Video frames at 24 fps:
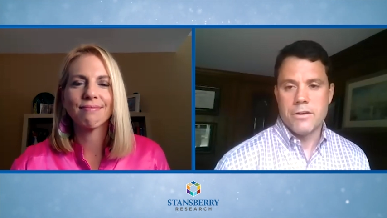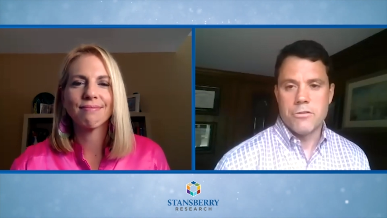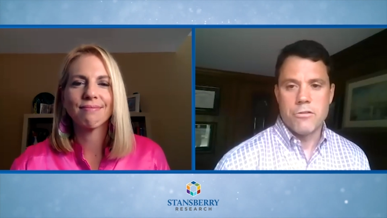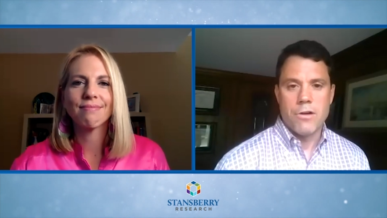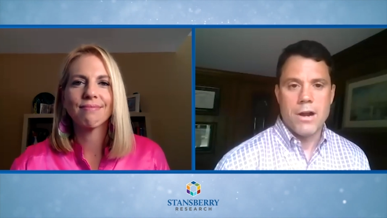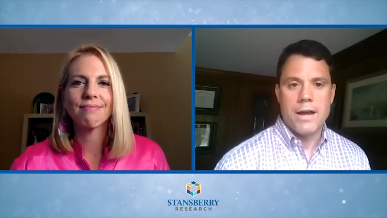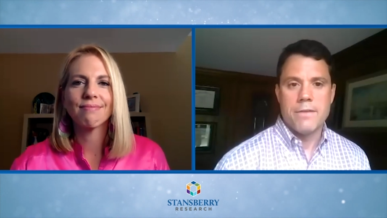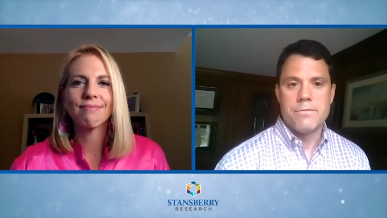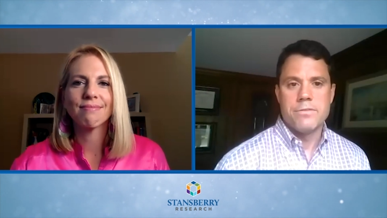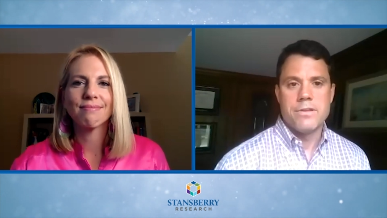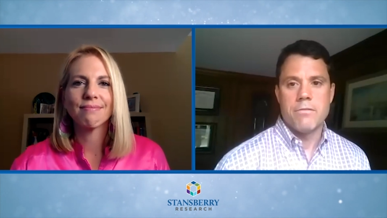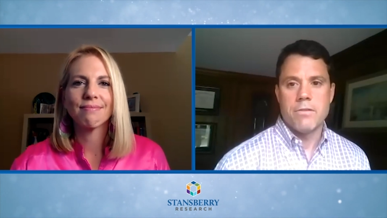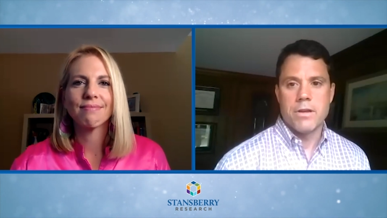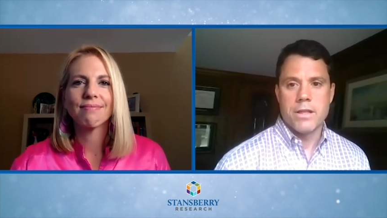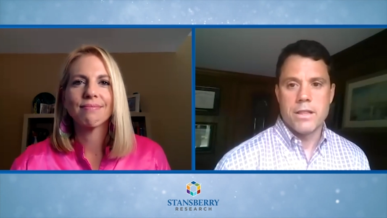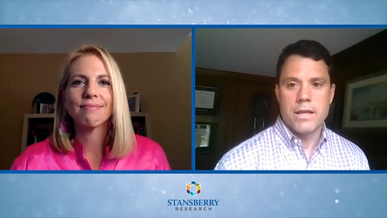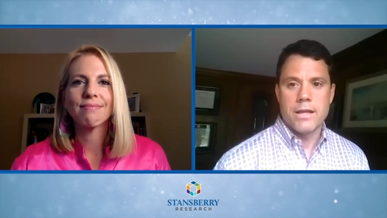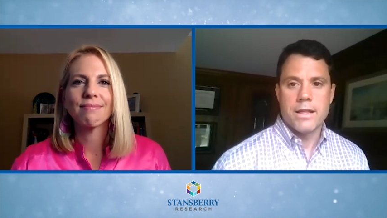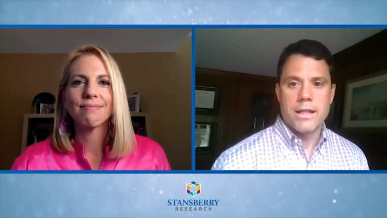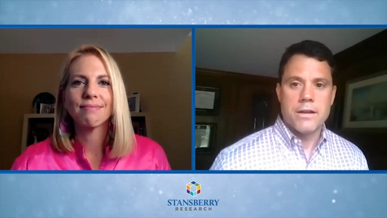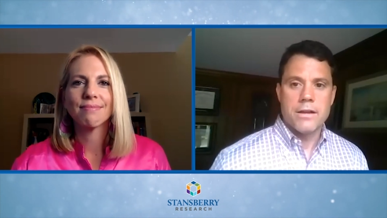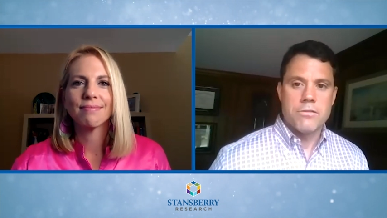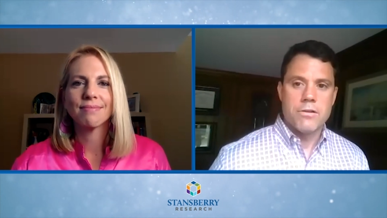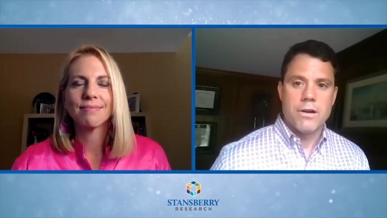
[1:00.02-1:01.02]
Speaker 1: drives
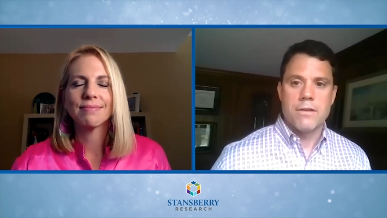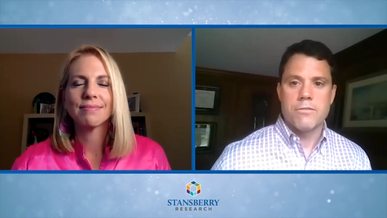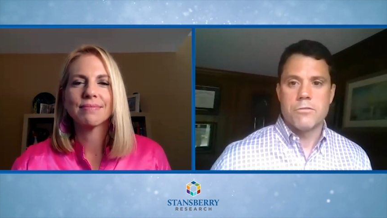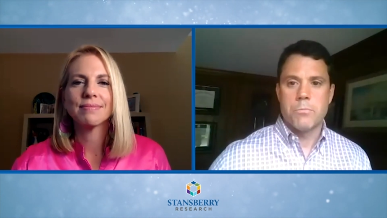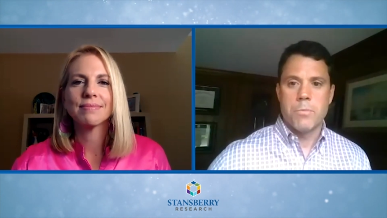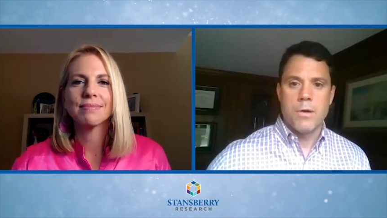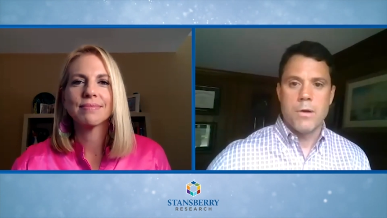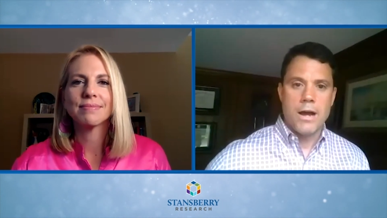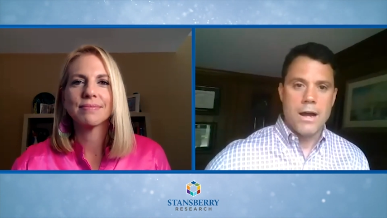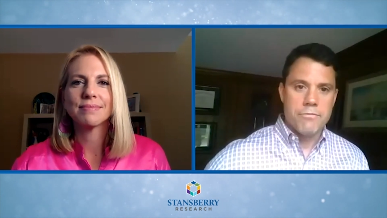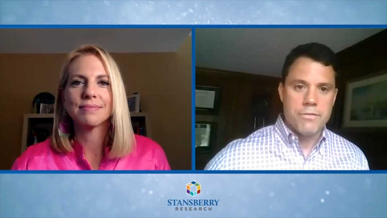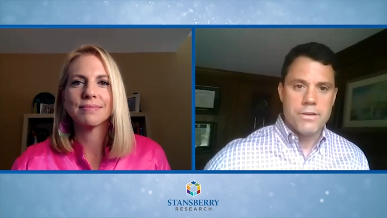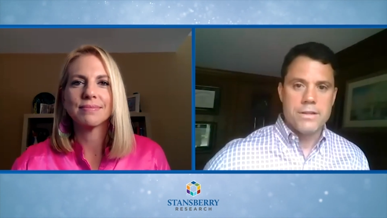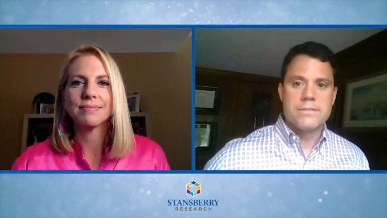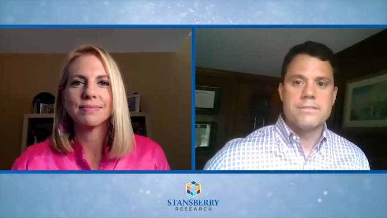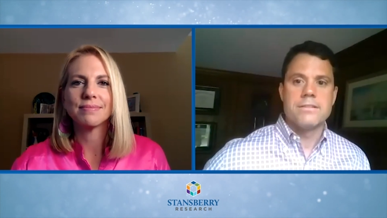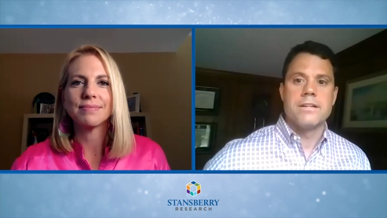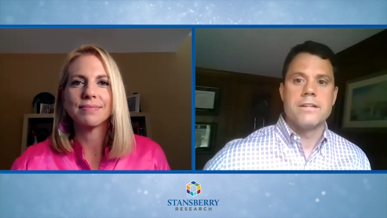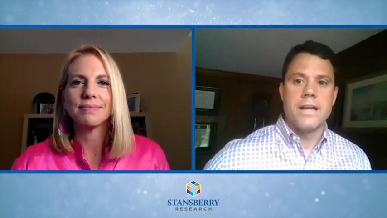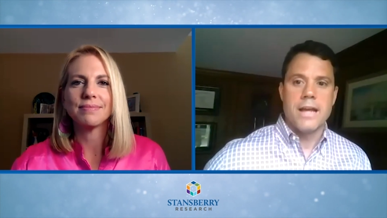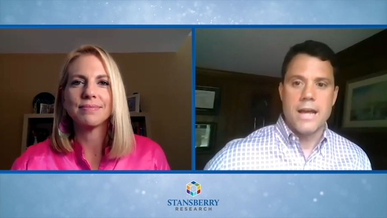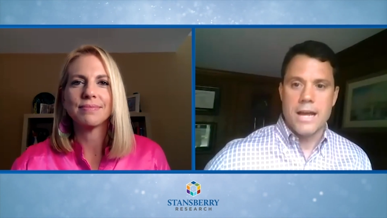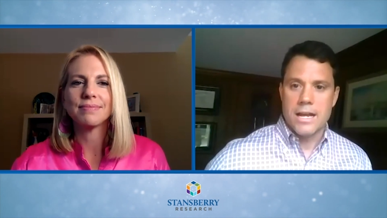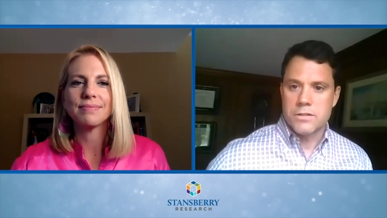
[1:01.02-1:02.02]
everything. That drives
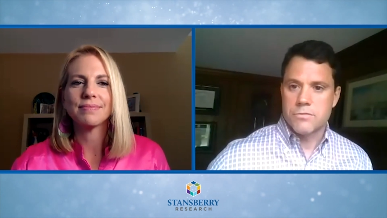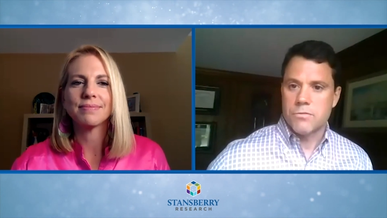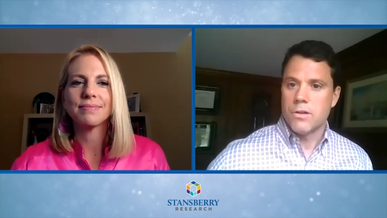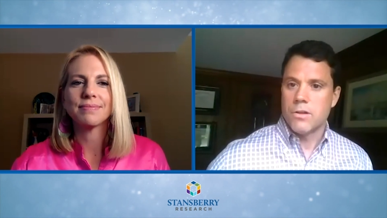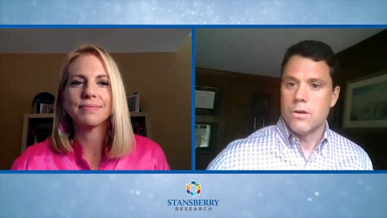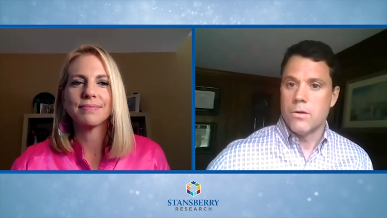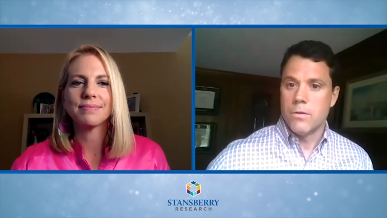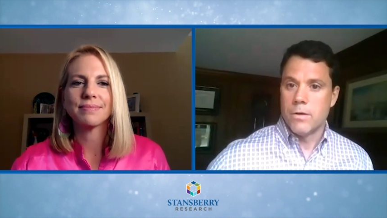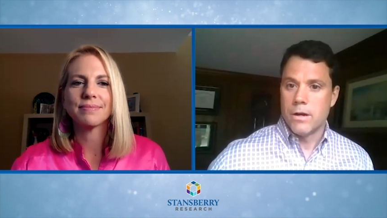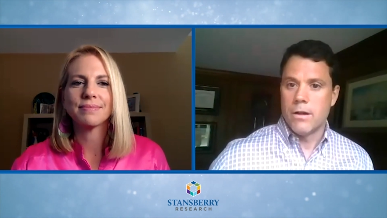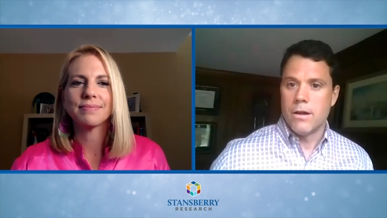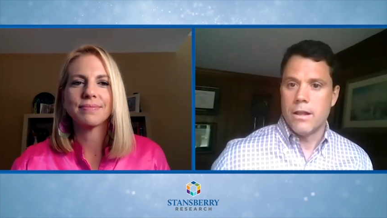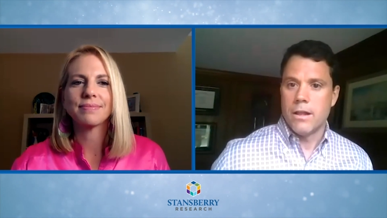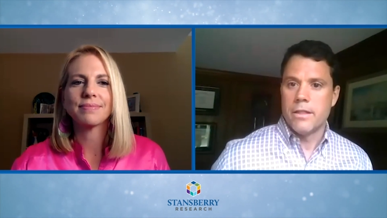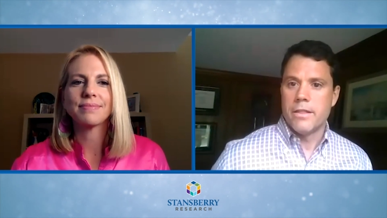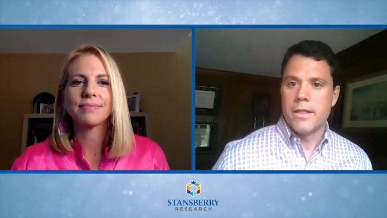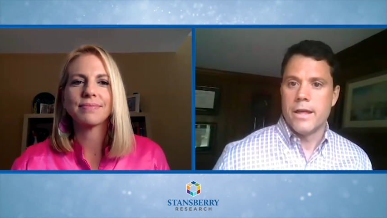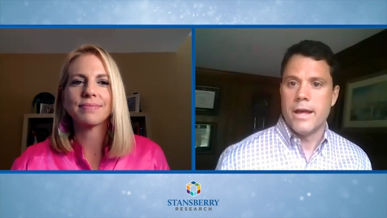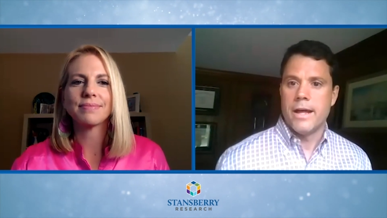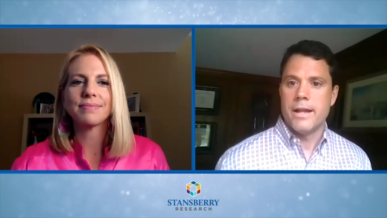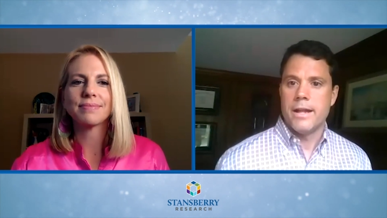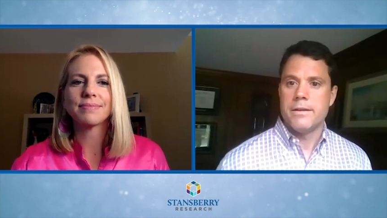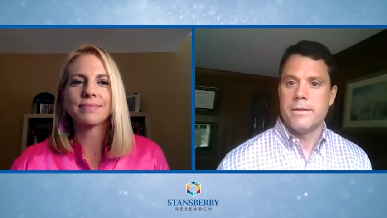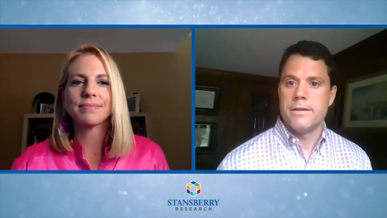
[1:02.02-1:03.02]
profits and cash flow and all of
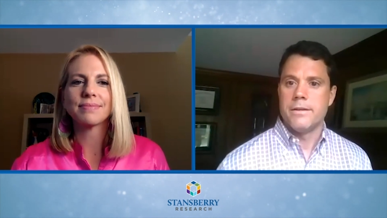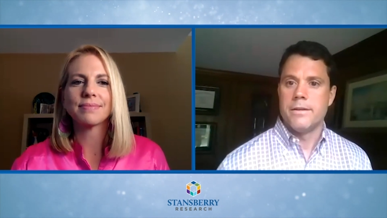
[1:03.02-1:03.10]
that.